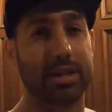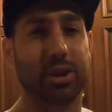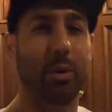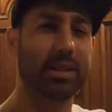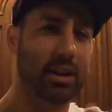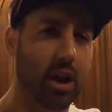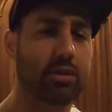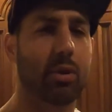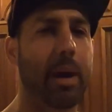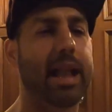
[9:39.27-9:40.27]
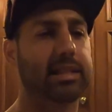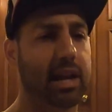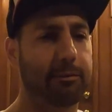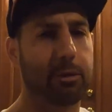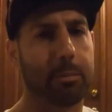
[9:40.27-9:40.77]
So it wasn't all too bad. It's
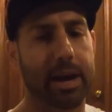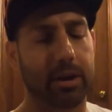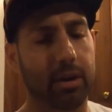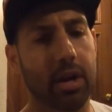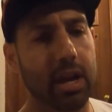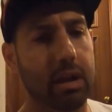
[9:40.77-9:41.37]
kind of for the better.